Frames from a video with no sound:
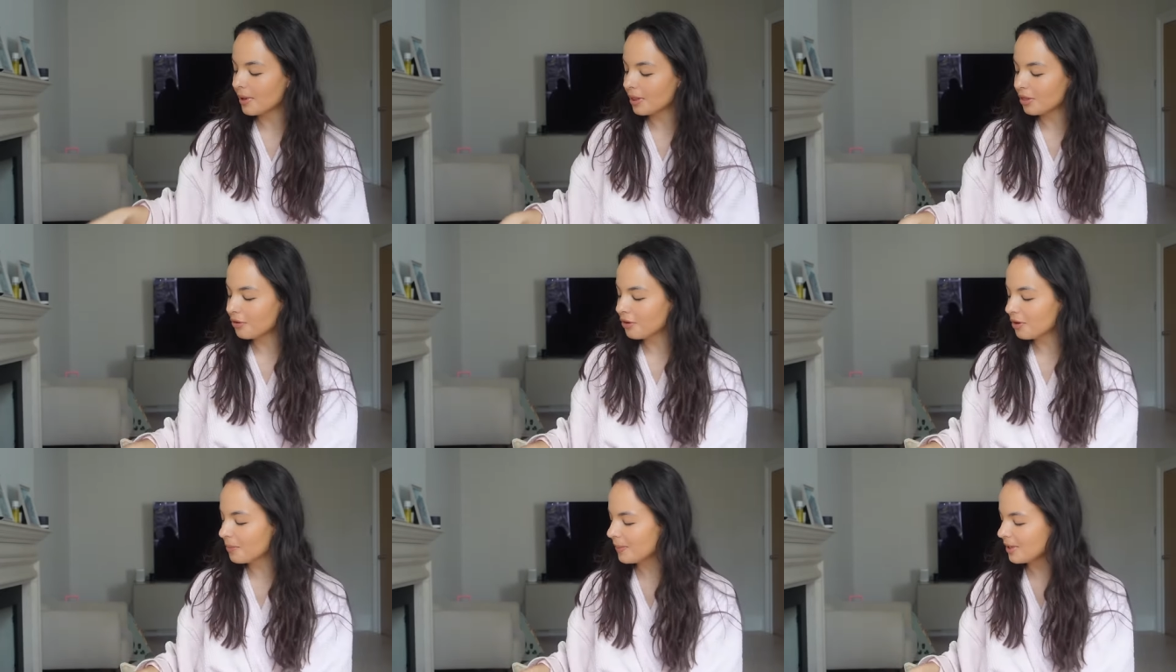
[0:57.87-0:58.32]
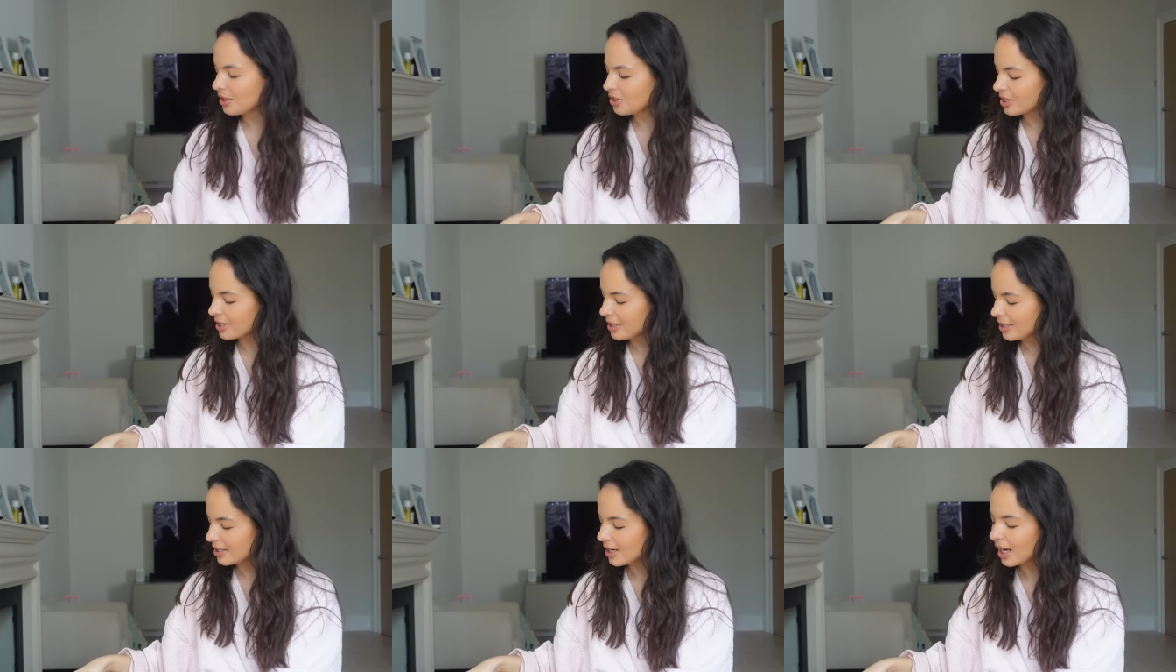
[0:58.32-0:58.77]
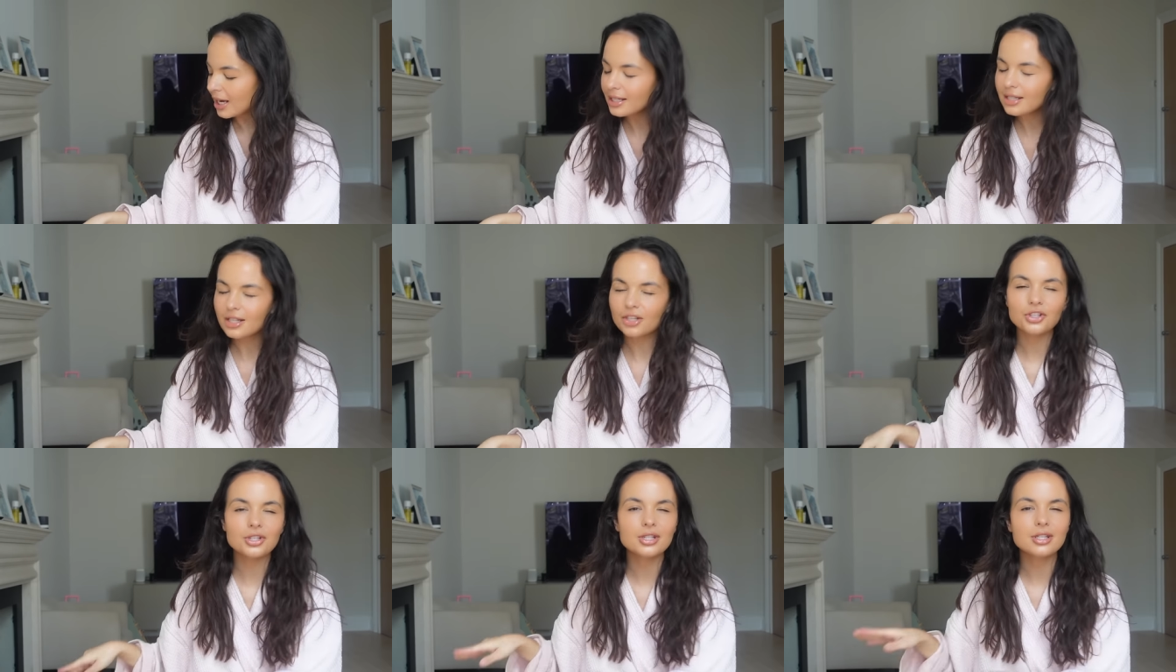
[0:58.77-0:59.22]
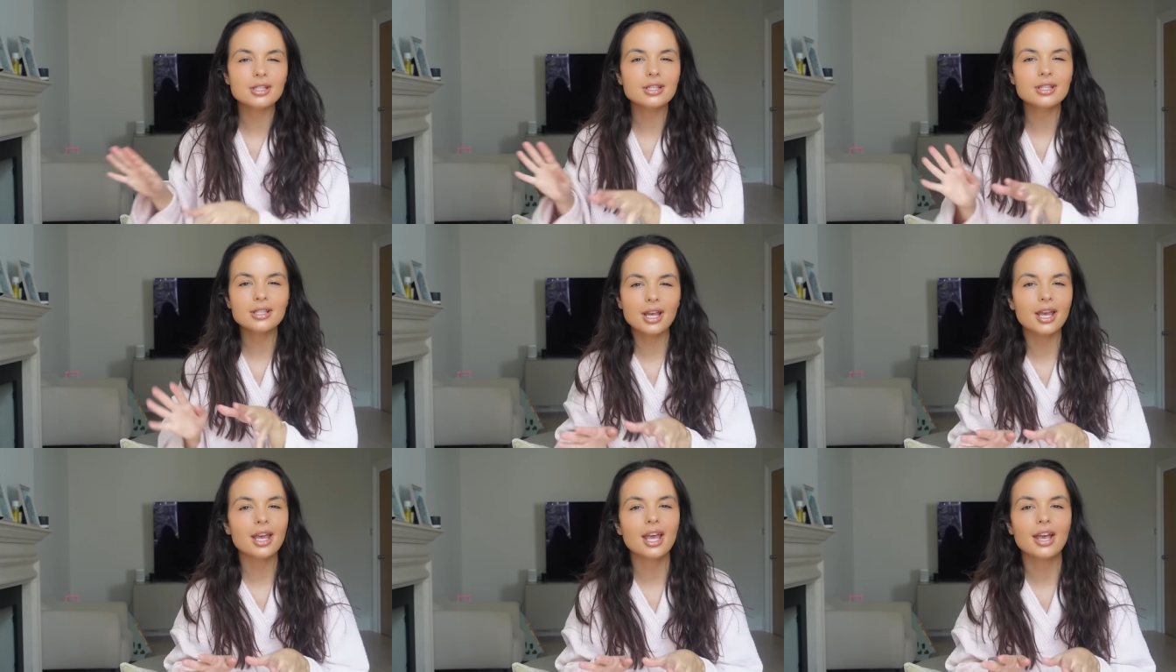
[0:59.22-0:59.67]
I thought it'd be just nicer just to
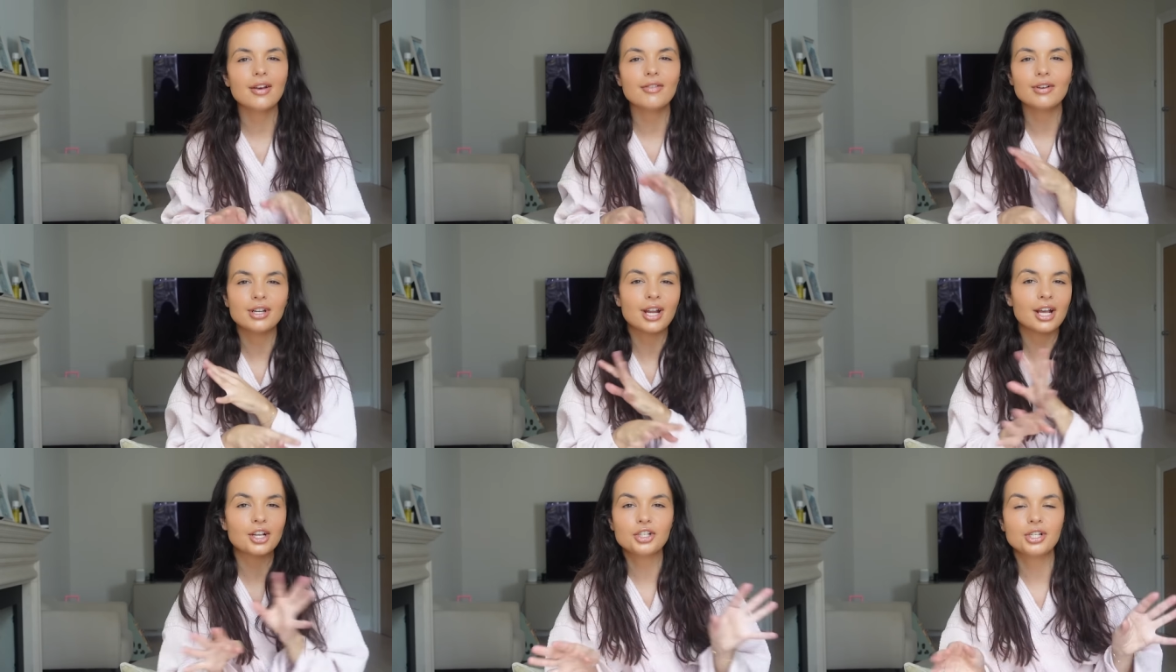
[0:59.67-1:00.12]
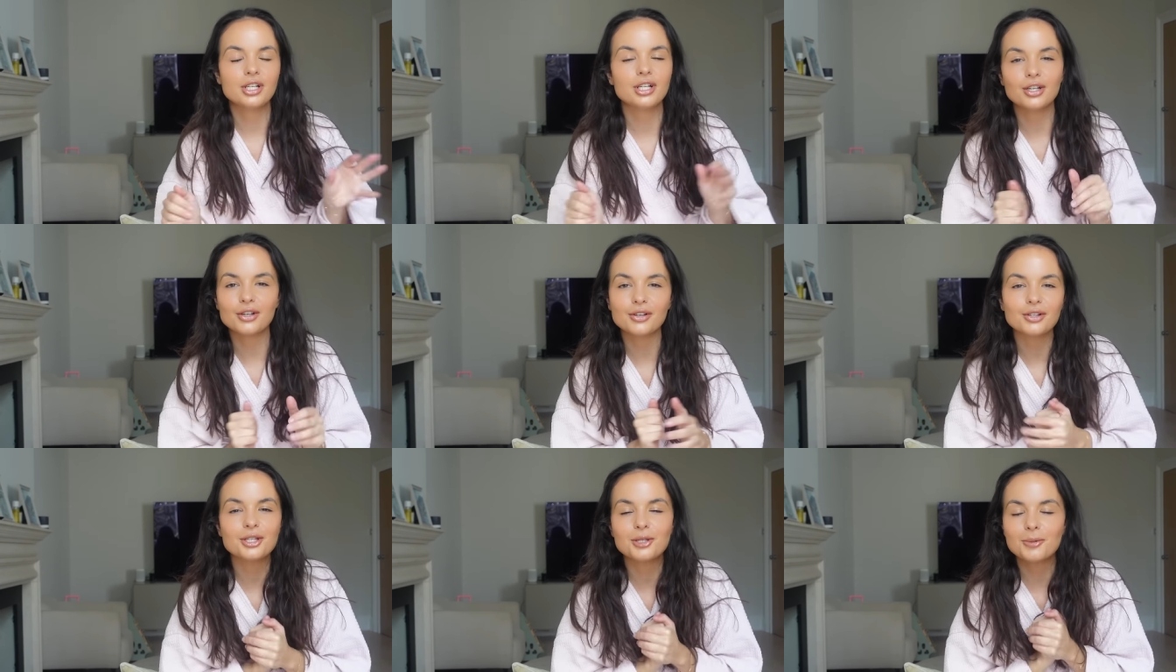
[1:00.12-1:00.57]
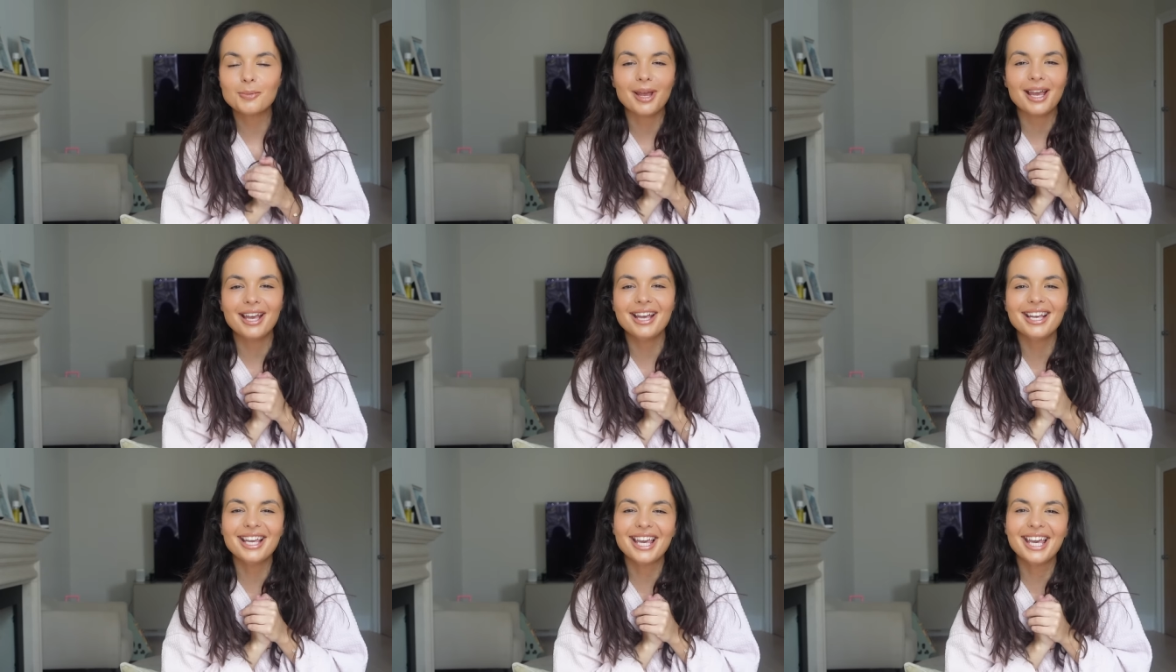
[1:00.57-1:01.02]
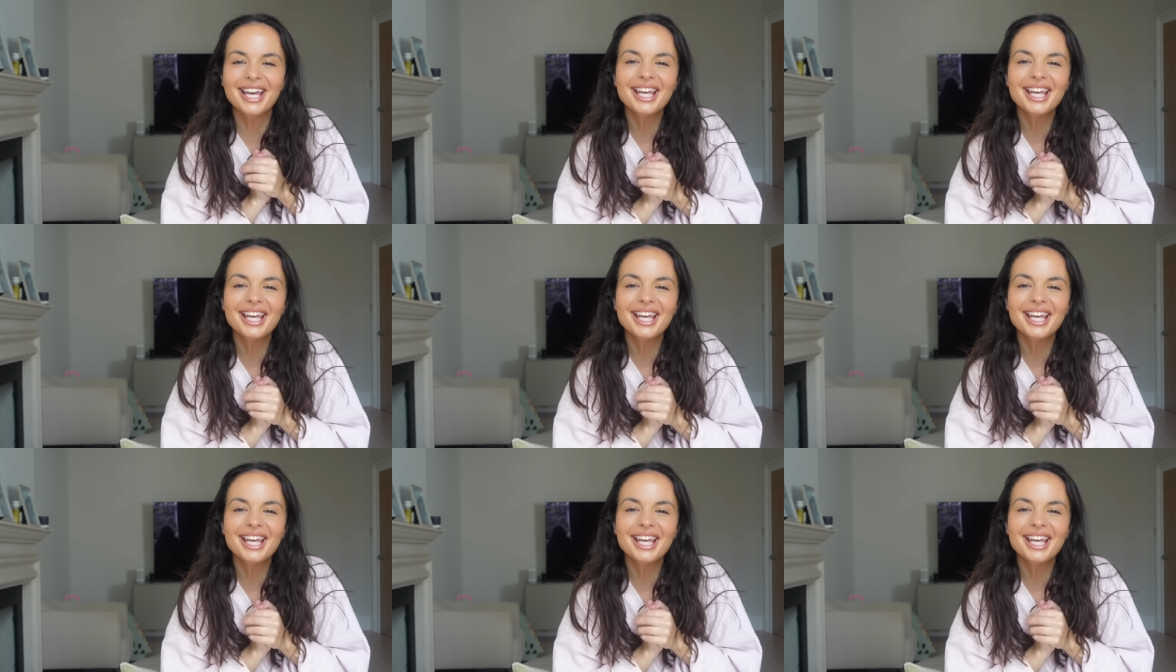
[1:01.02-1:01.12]
sit here and actually not speak